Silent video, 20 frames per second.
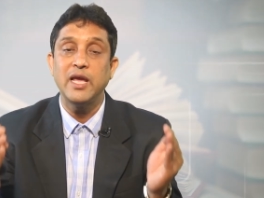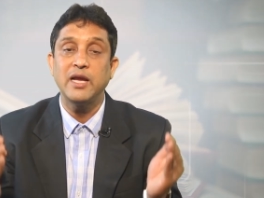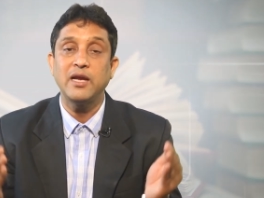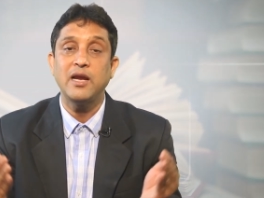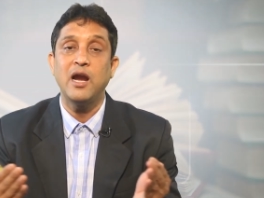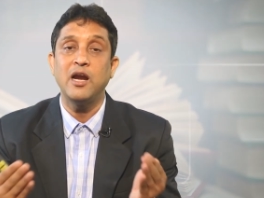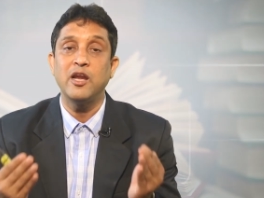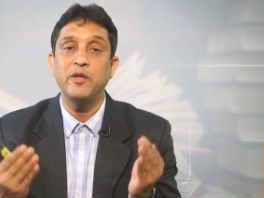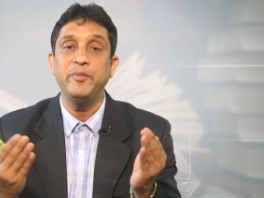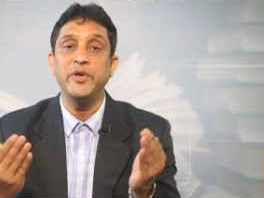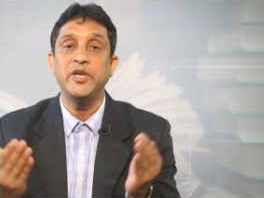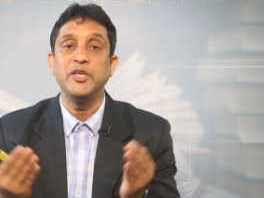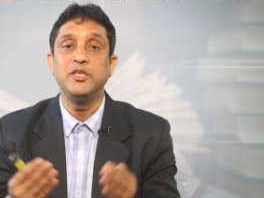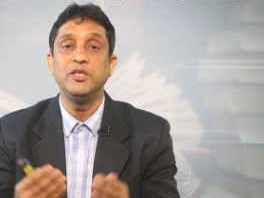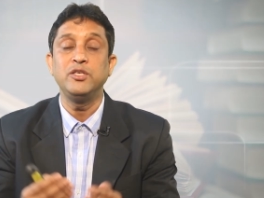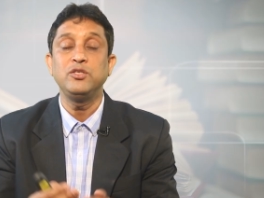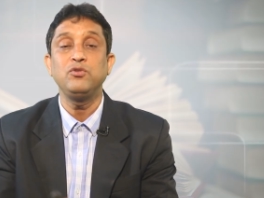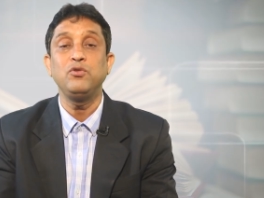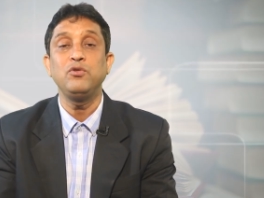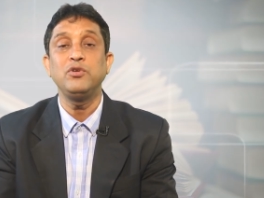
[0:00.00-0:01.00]
academic
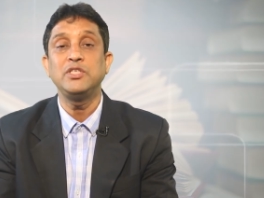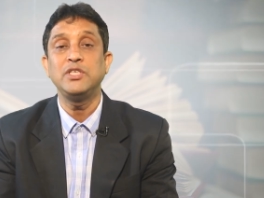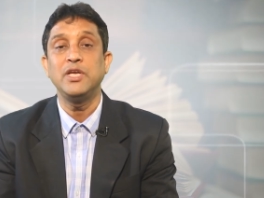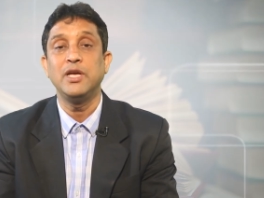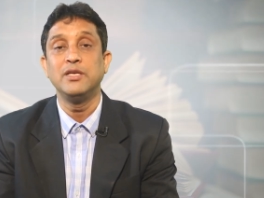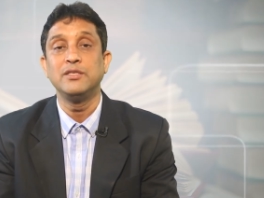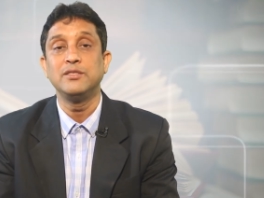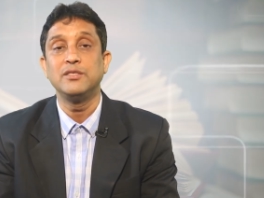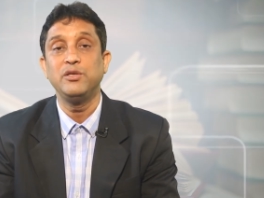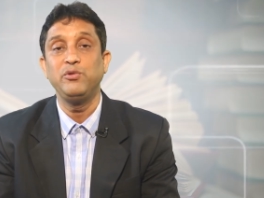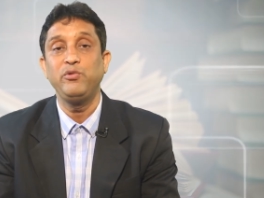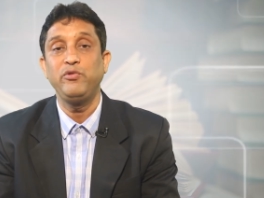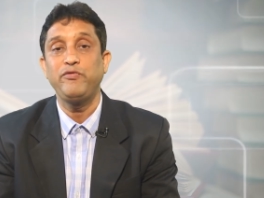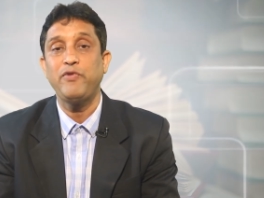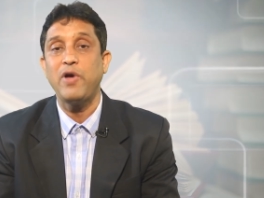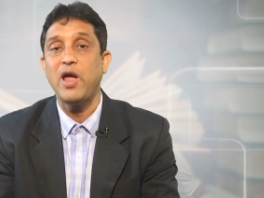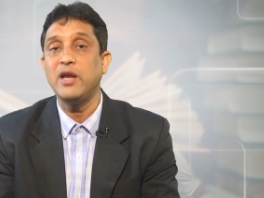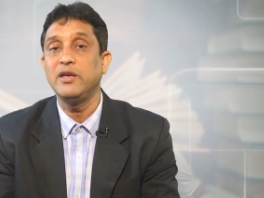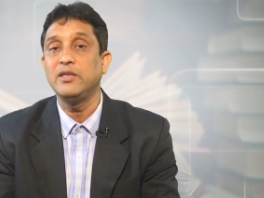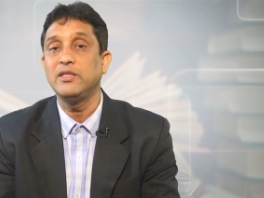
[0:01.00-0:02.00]
discourses, you will
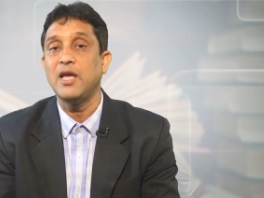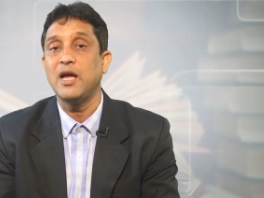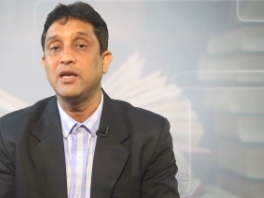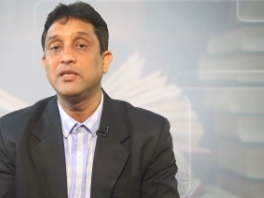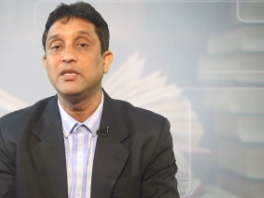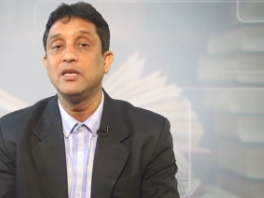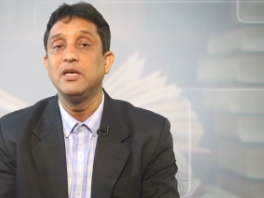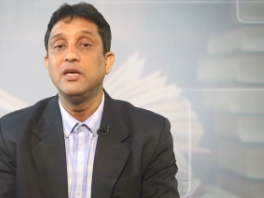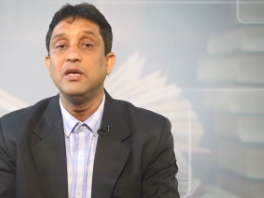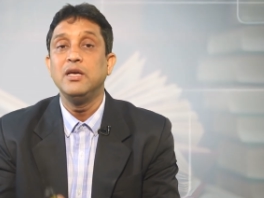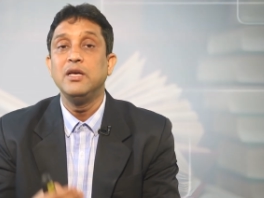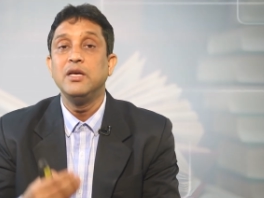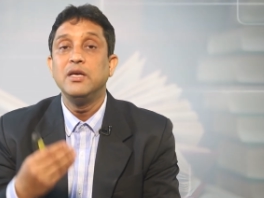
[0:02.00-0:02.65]
find that